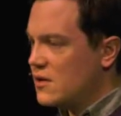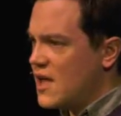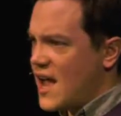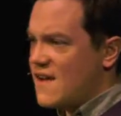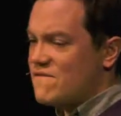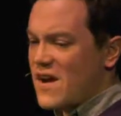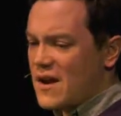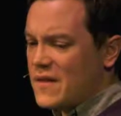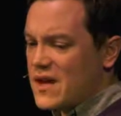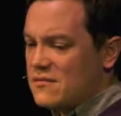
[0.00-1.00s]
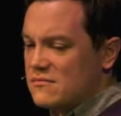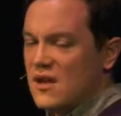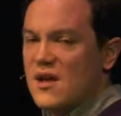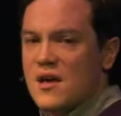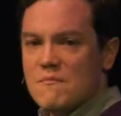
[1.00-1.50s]
And finally,
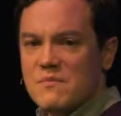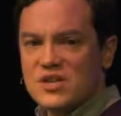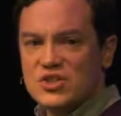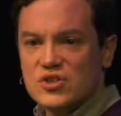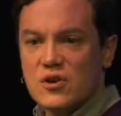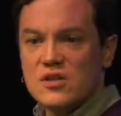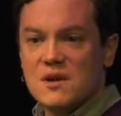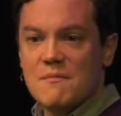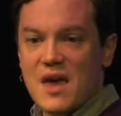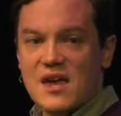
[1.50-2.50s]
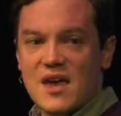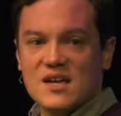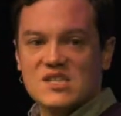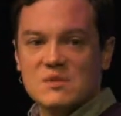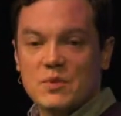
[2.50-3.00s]
be sure to make
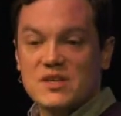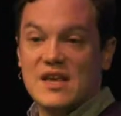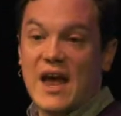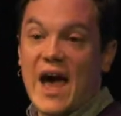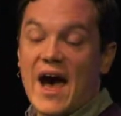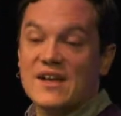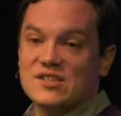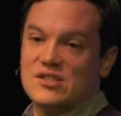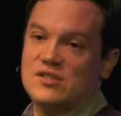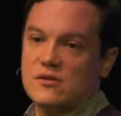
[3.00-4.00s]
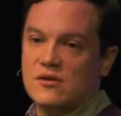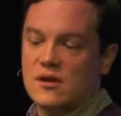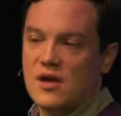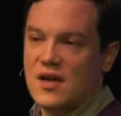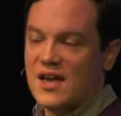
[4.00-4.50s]
explicit asks.
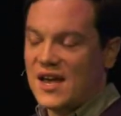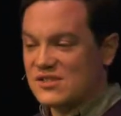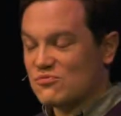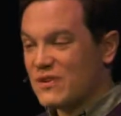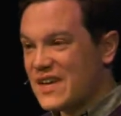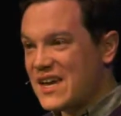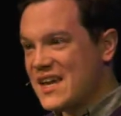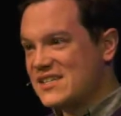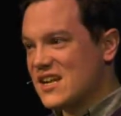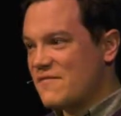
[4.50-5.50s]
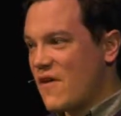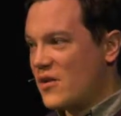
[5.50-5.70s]
It's really easy to fall into